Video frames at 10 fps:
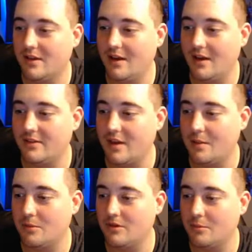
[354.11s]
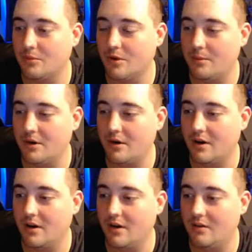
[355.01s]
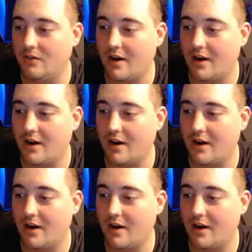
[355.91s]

establishing a perimeter of